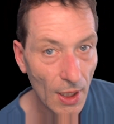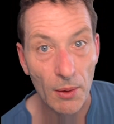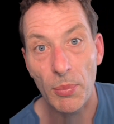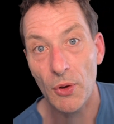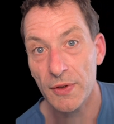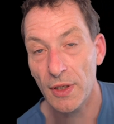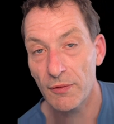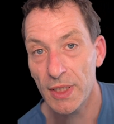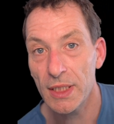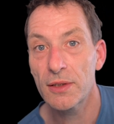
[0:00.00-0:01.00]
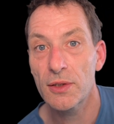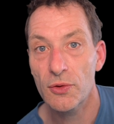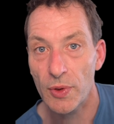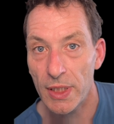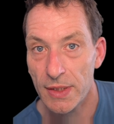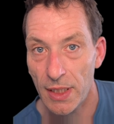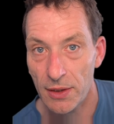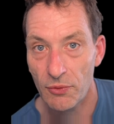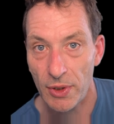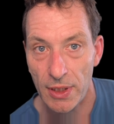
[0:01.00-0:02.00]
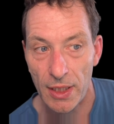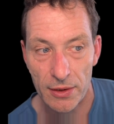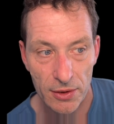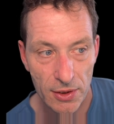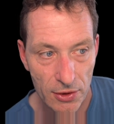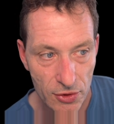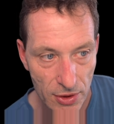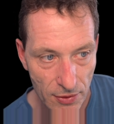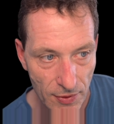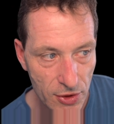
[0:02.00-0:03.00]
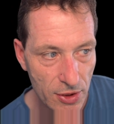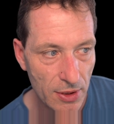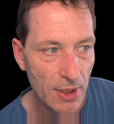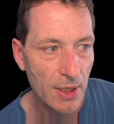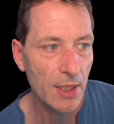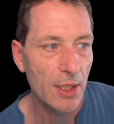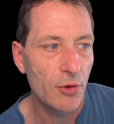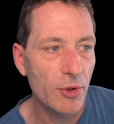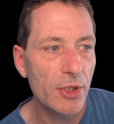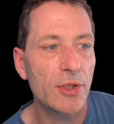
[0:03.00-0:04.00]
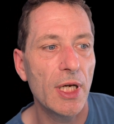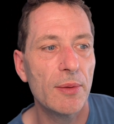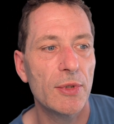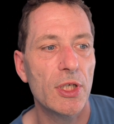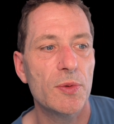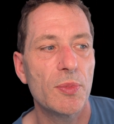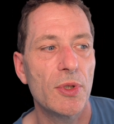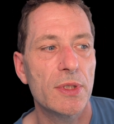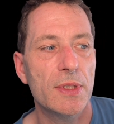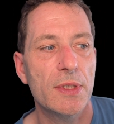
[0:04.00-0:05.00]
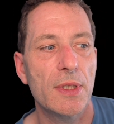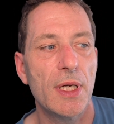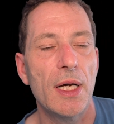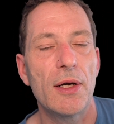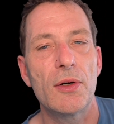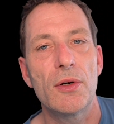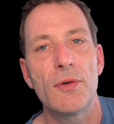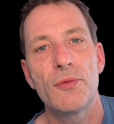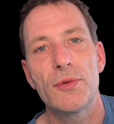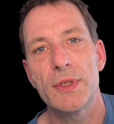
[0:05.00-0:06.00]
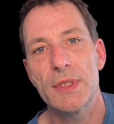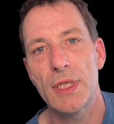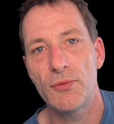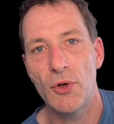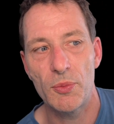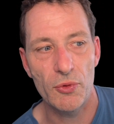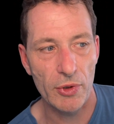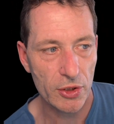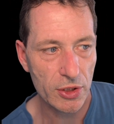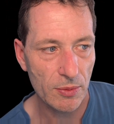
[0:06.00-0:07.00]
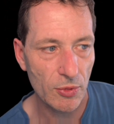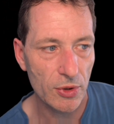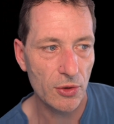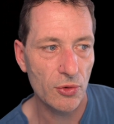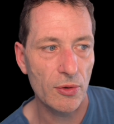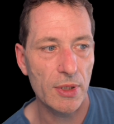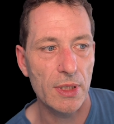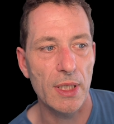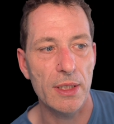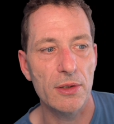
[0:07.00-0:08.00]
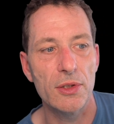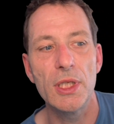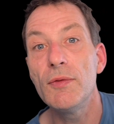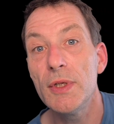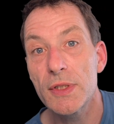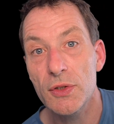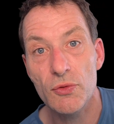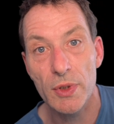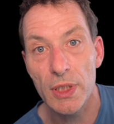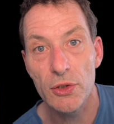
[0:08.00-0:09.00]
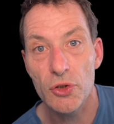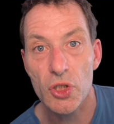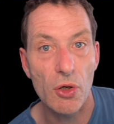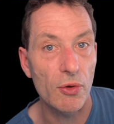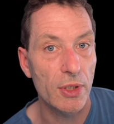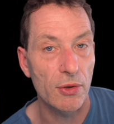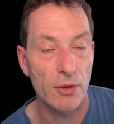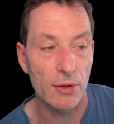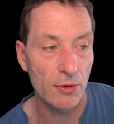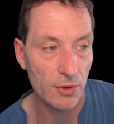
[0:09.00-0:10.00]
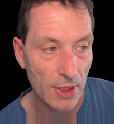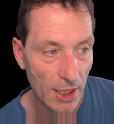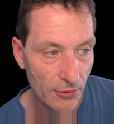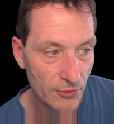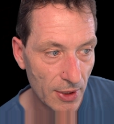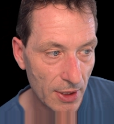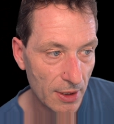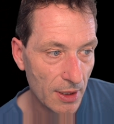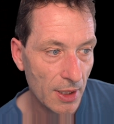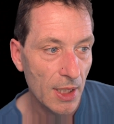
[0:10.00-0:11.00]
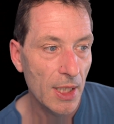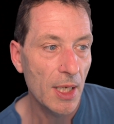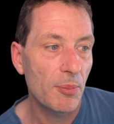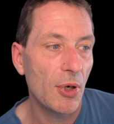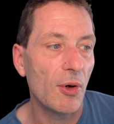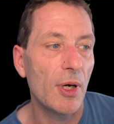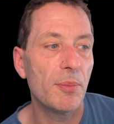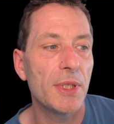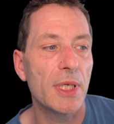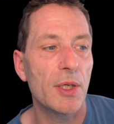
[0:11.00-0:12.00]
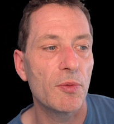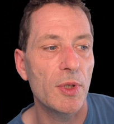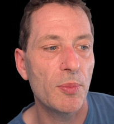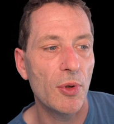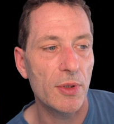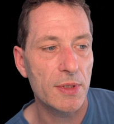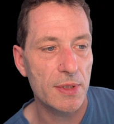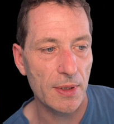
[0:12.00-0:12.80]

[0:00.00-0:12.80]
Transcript: Both are valid, great architecture question. Real-time dashboards are designed for operational monitoring, like a TV screen showing your live data. Power BI reports